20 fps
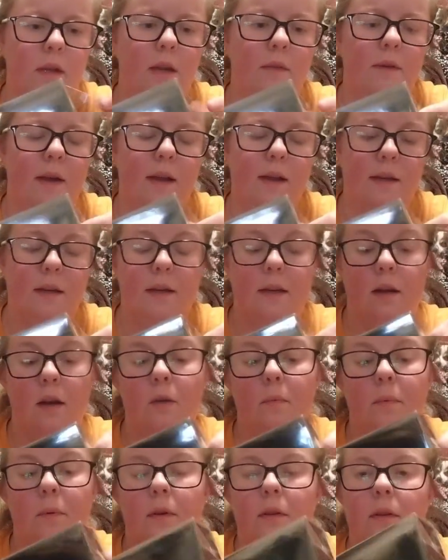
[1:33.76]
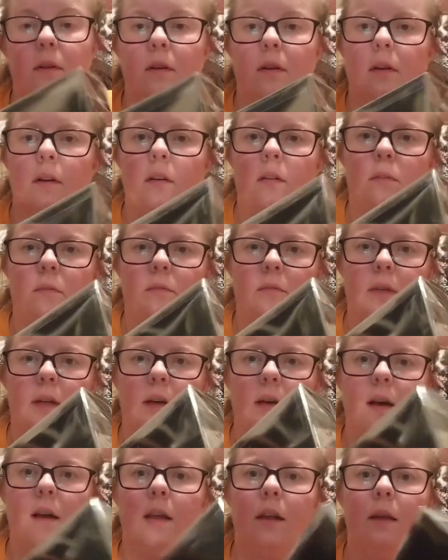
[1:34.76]
If I can get it open, you know
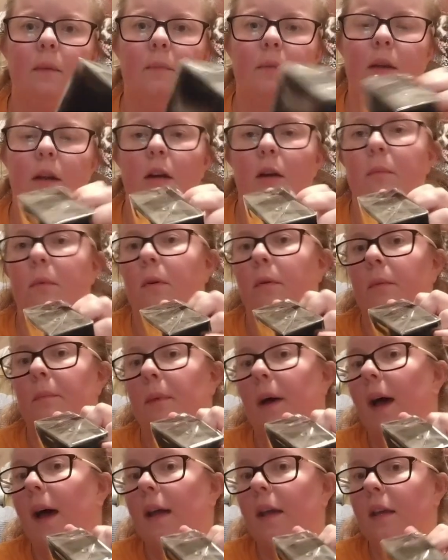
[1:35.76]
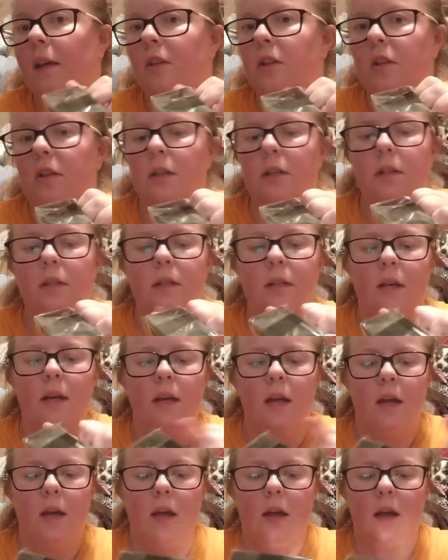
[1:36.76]
how I am terrible with
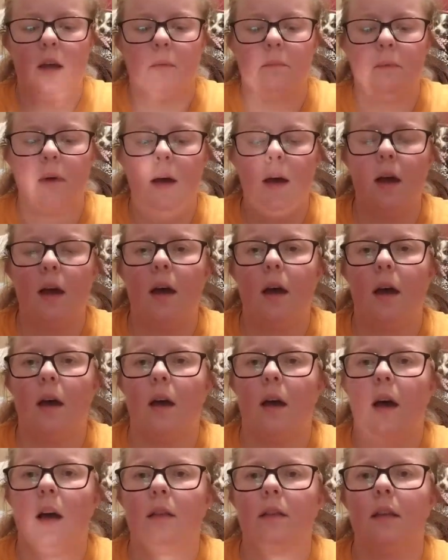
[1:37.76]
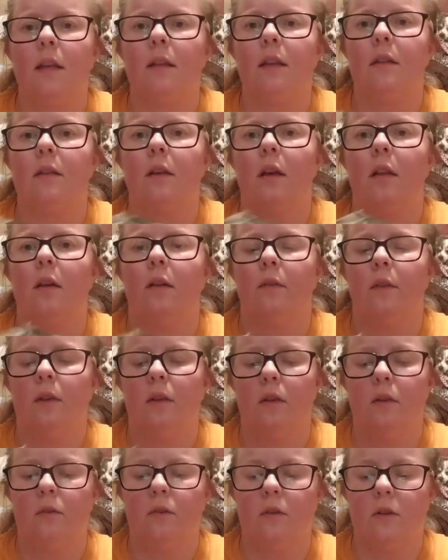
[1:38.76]
packages. But I've seen this all over
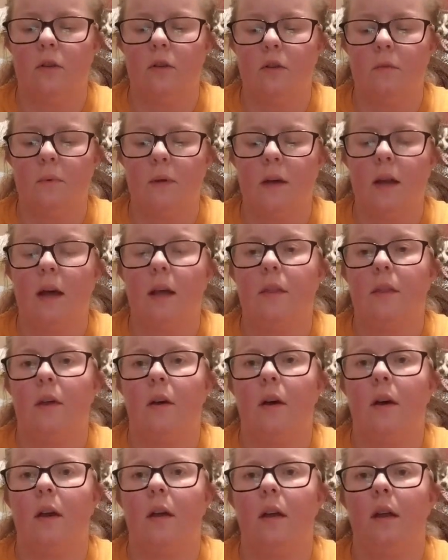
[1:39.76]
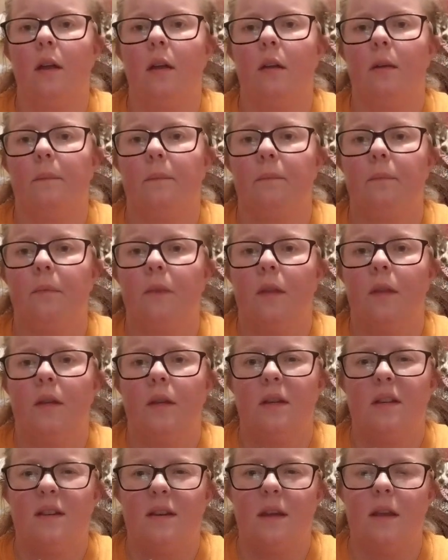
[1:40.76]
YouTube, and I thought
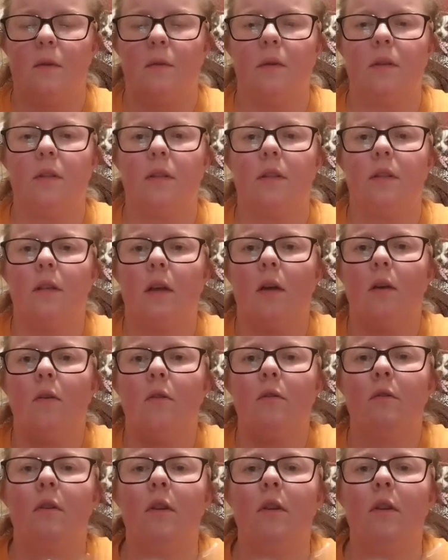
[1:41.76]
it was so